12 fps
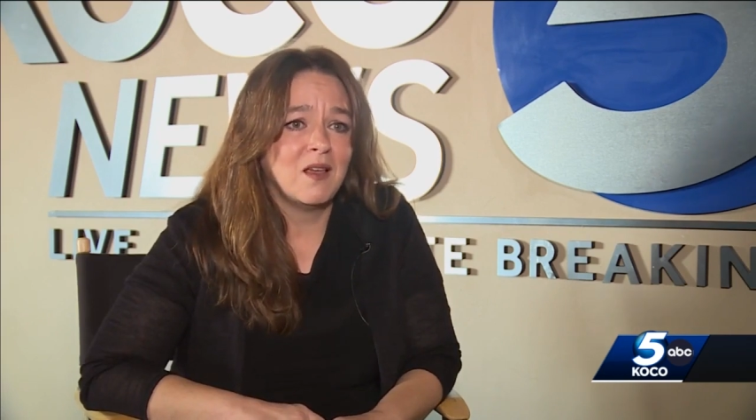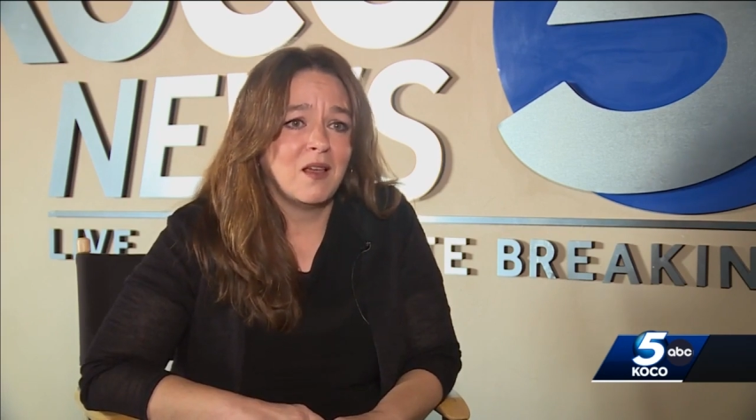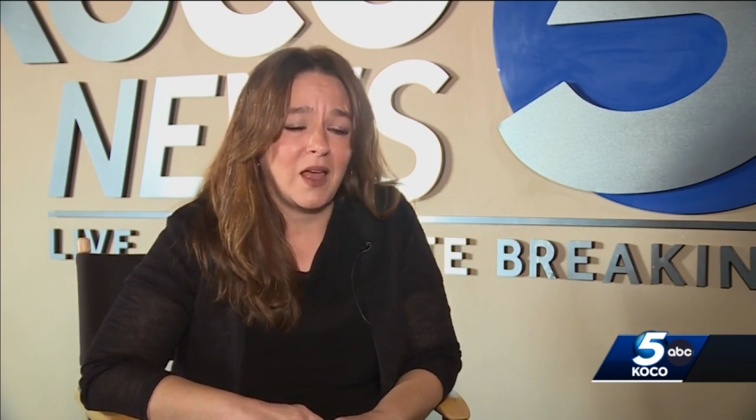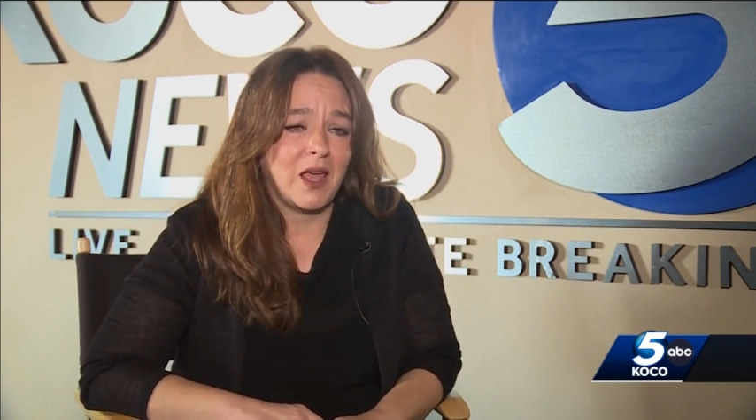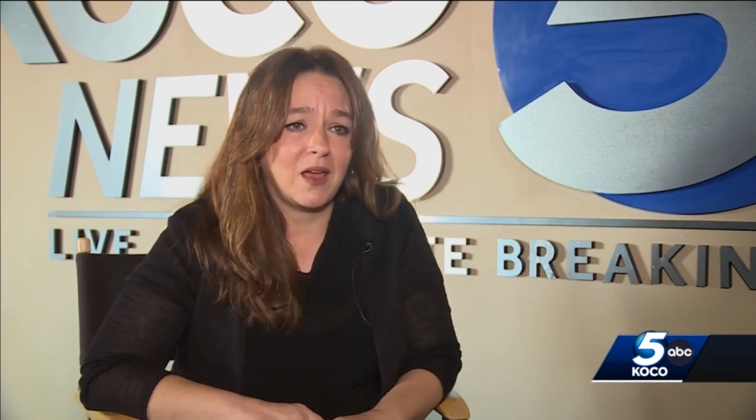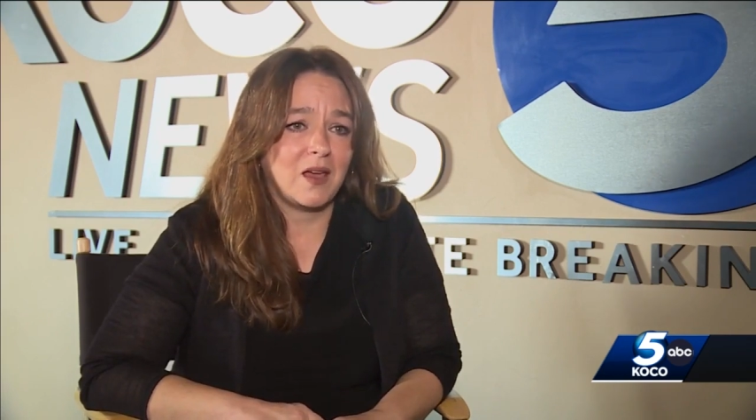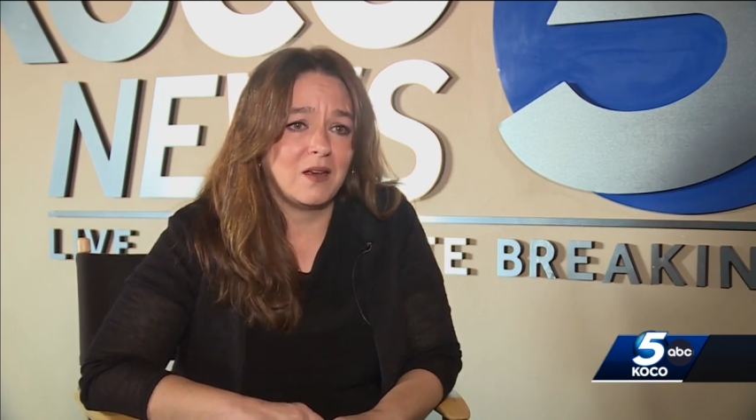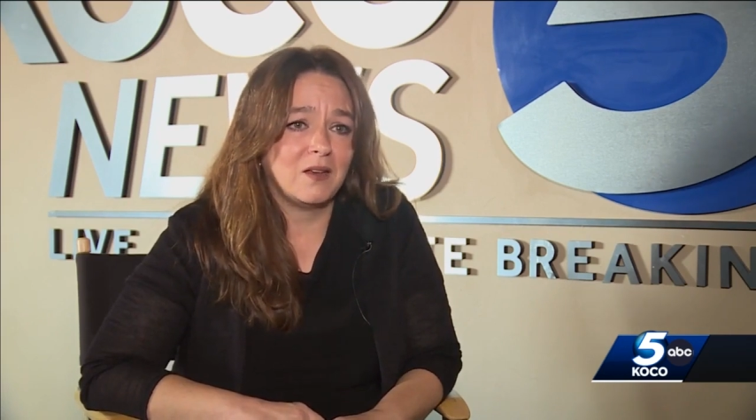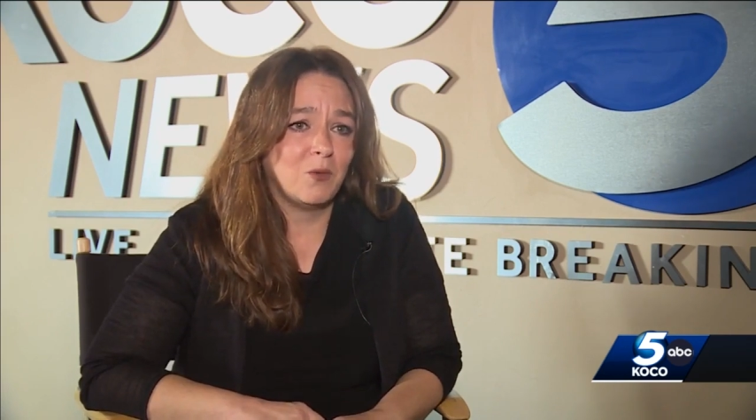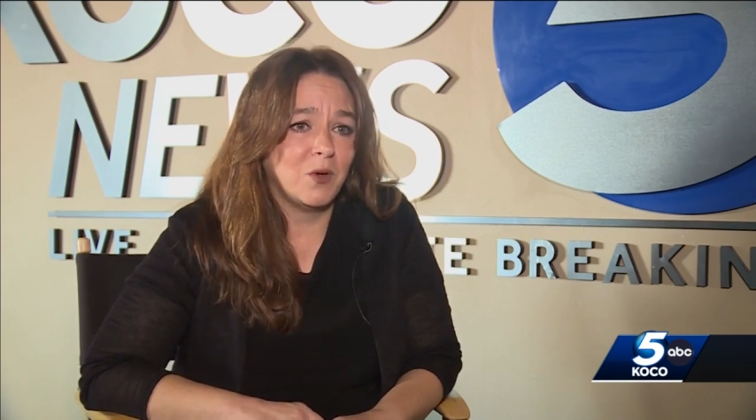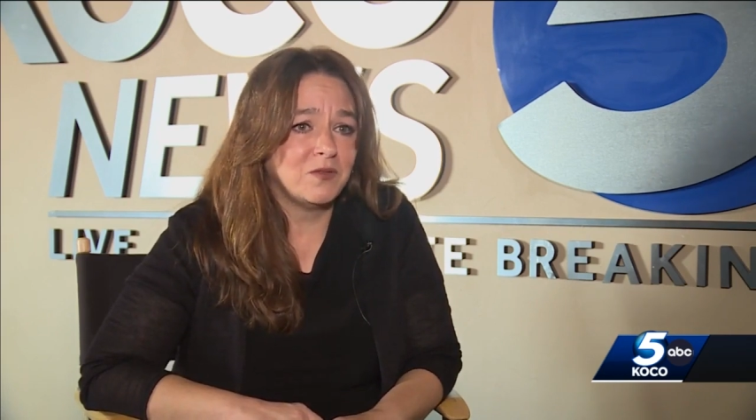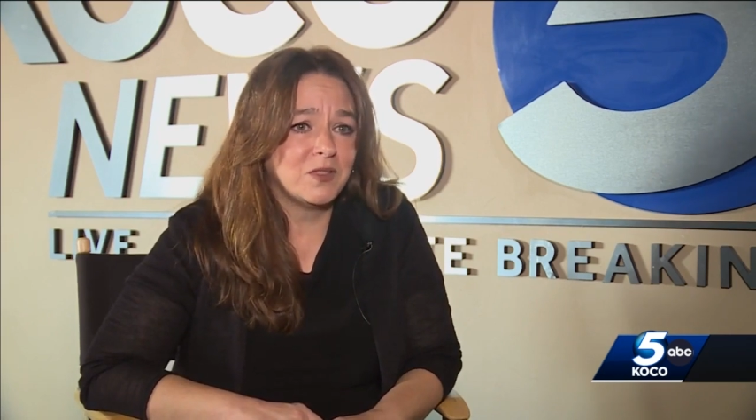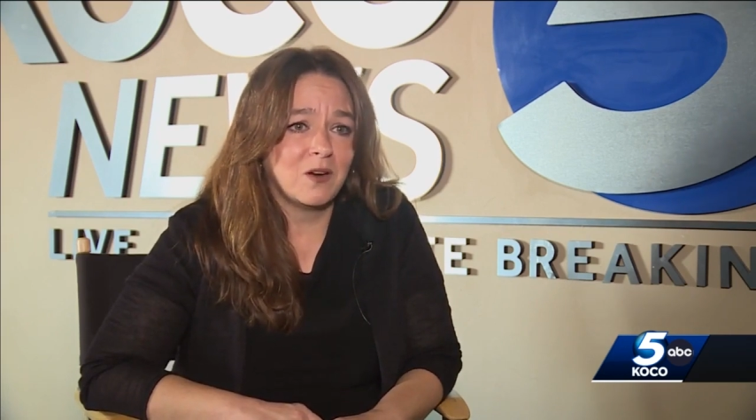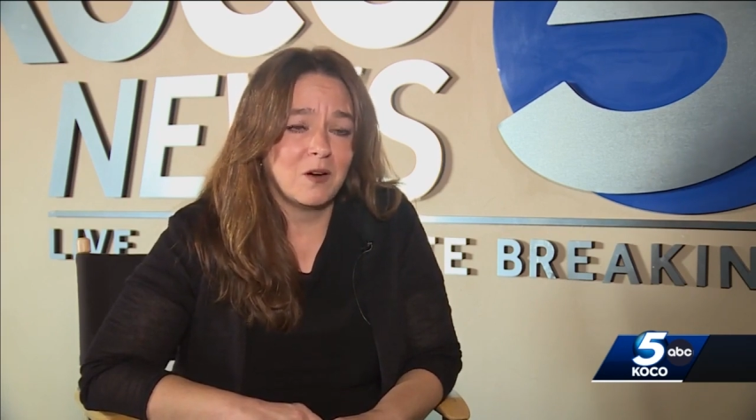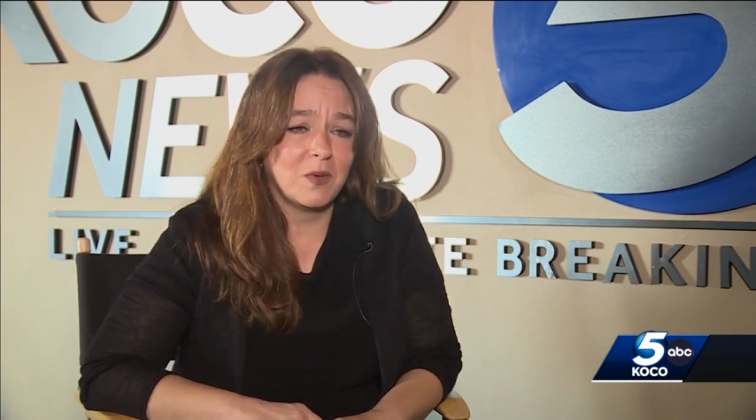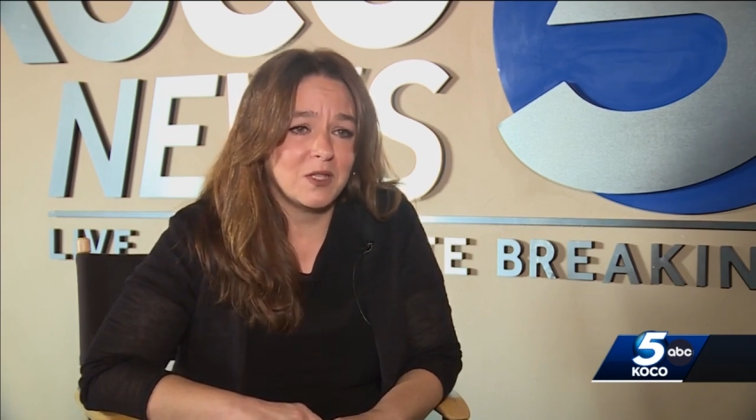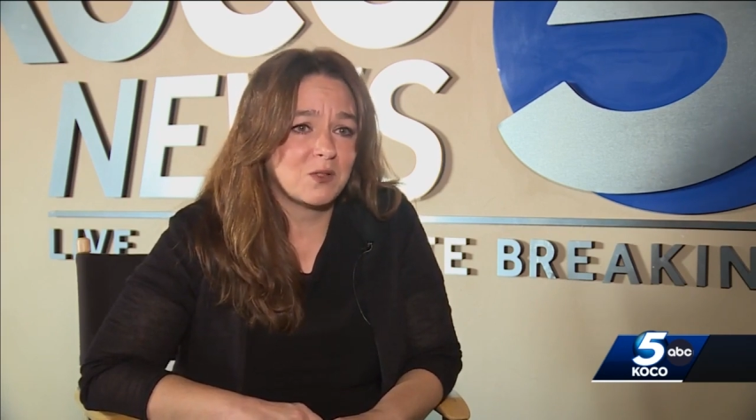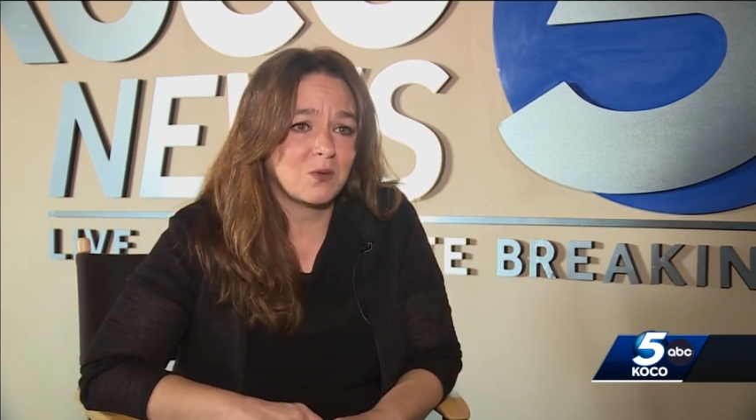And we've done our
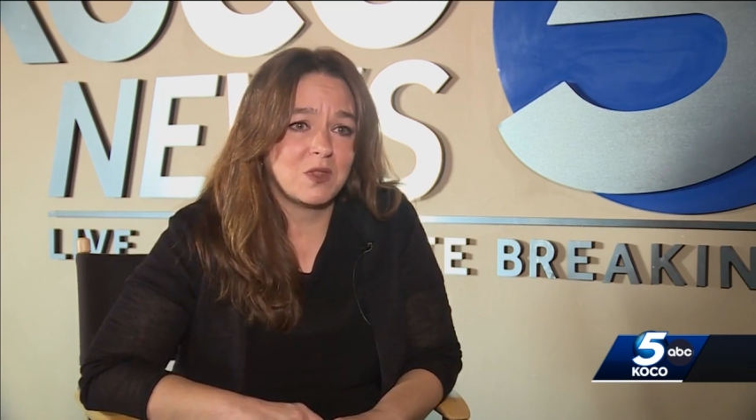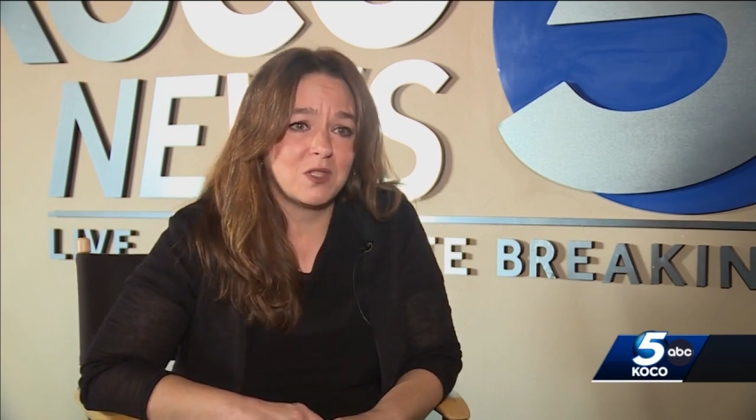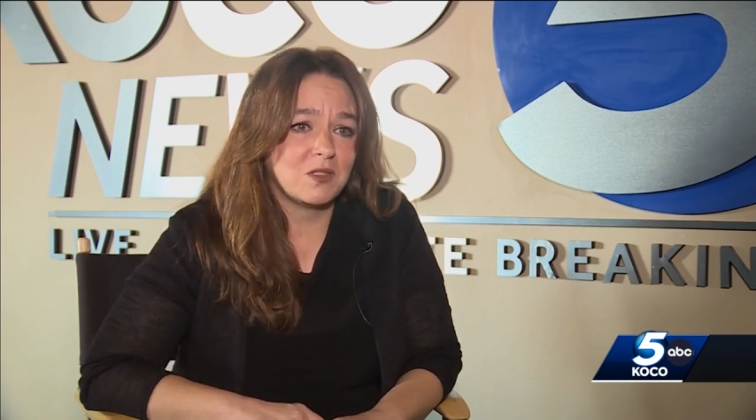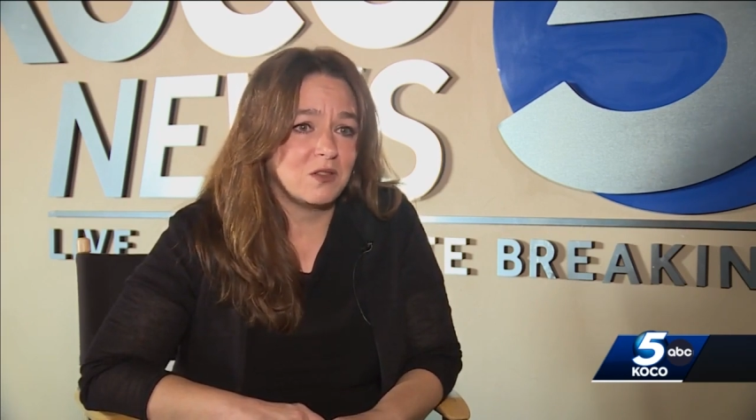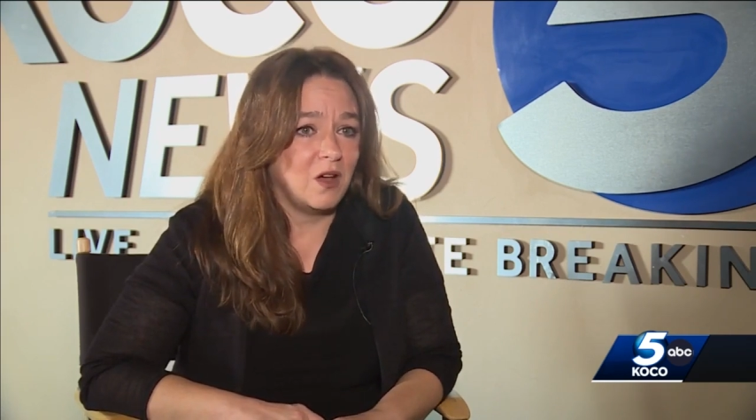best with this